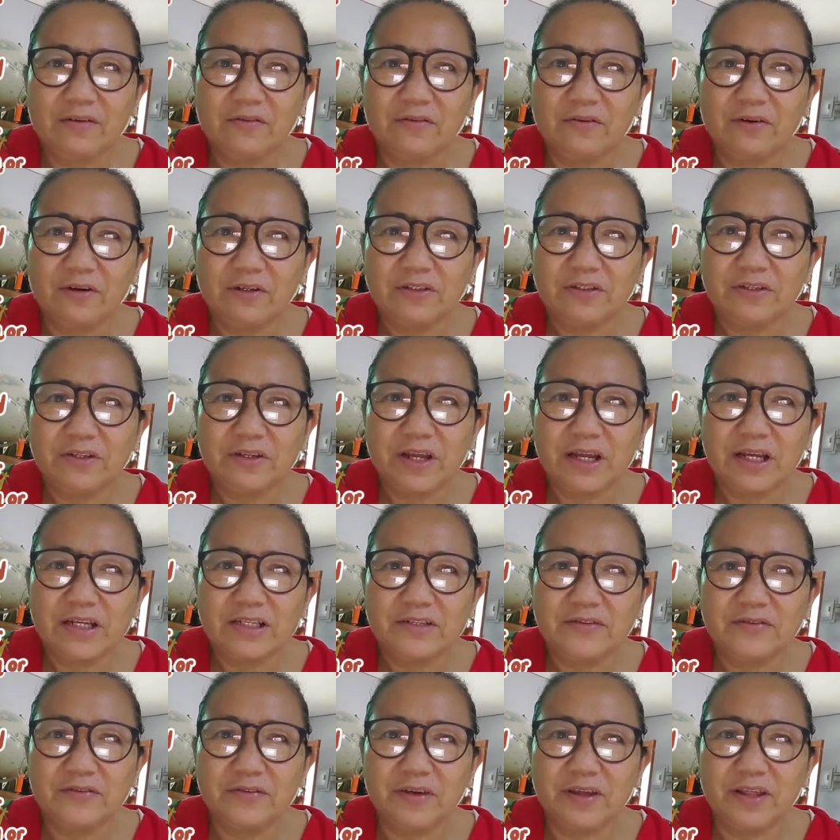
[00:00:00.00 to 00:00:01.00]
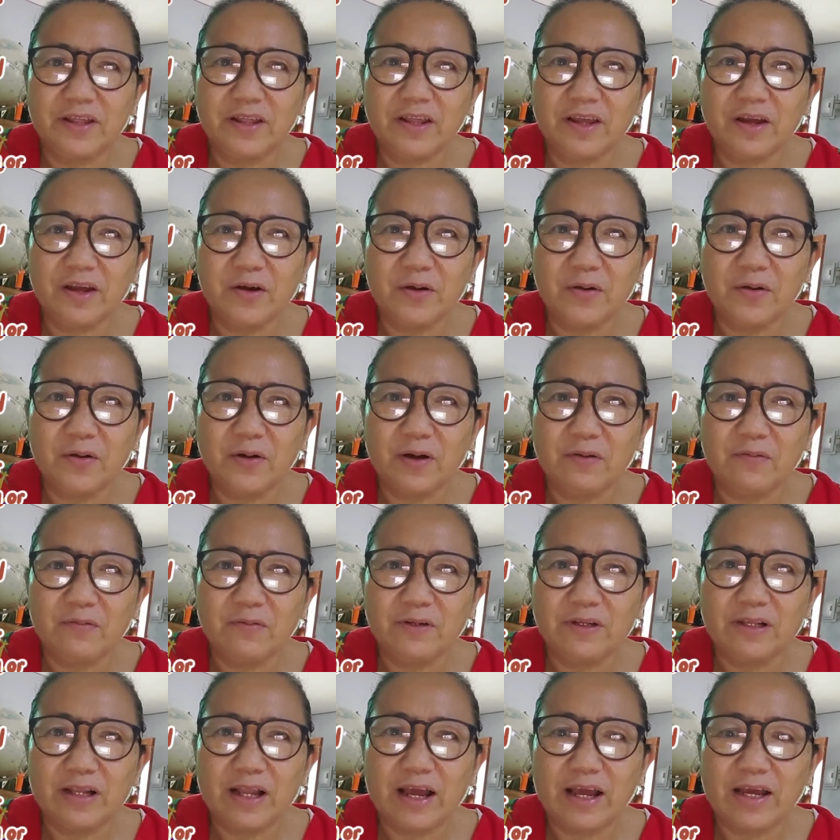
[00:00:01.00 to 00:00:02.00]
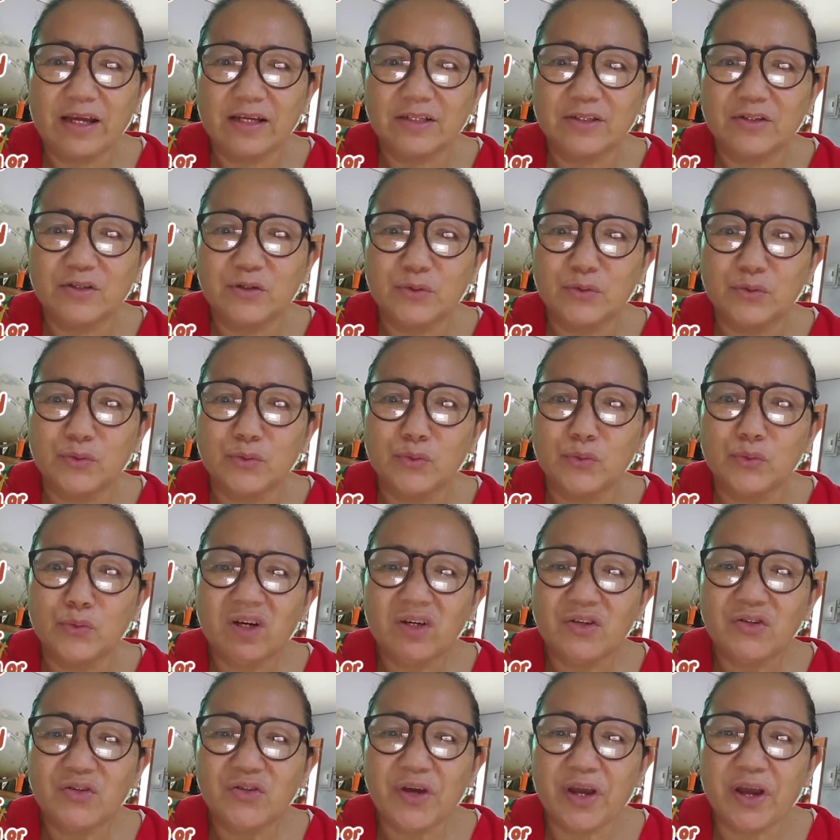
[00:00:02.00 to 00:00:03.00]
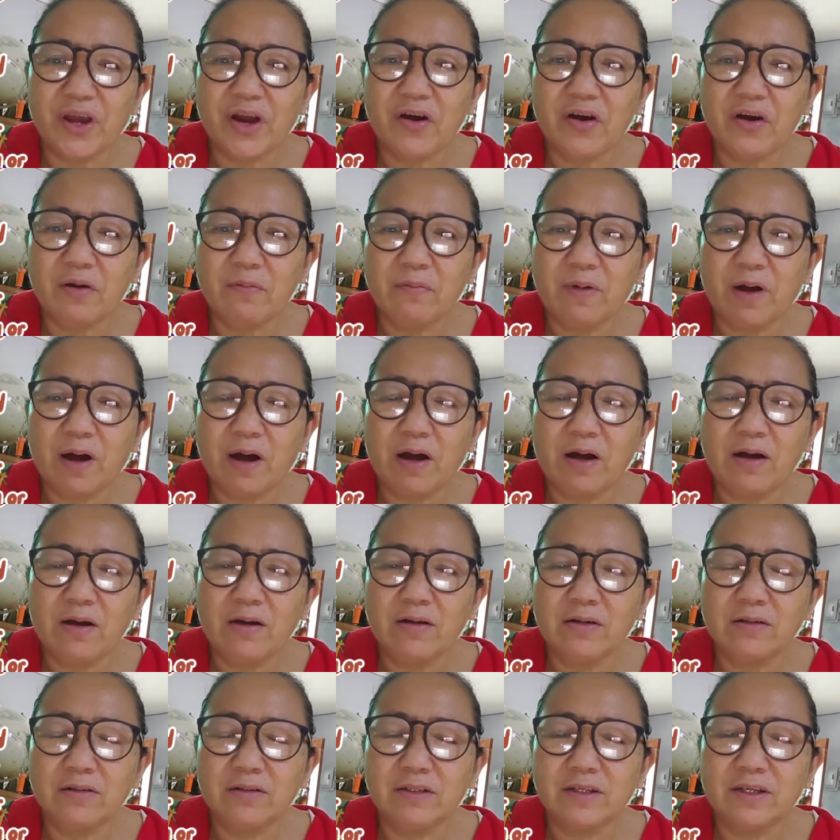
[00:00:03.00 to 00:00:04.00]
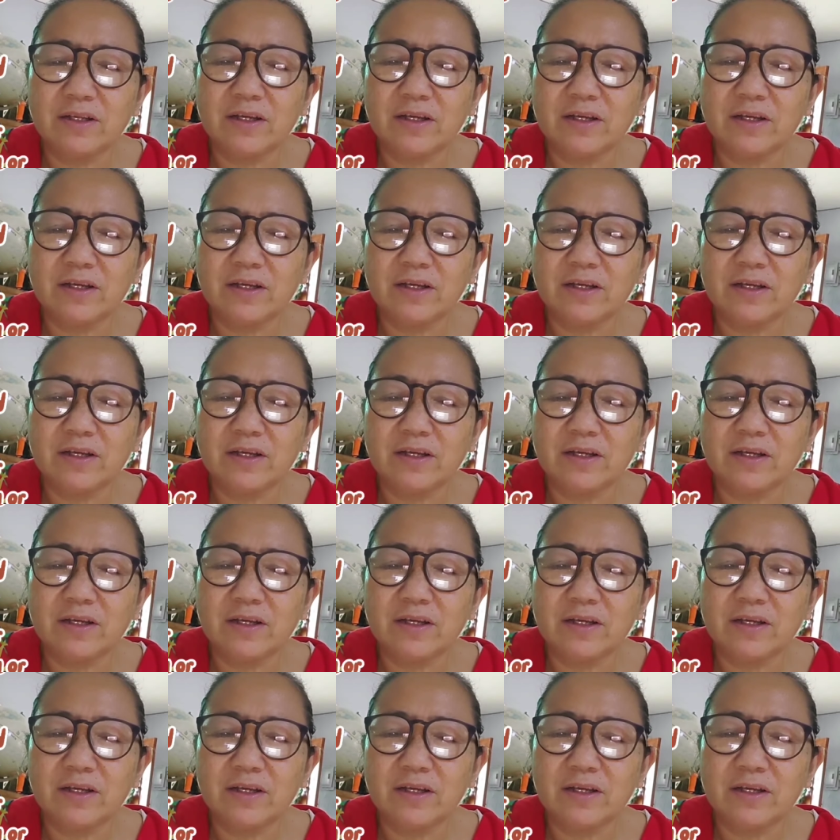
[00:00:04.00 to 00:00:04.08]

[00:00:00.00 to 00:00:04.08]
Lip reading: For today's video, I would like to share about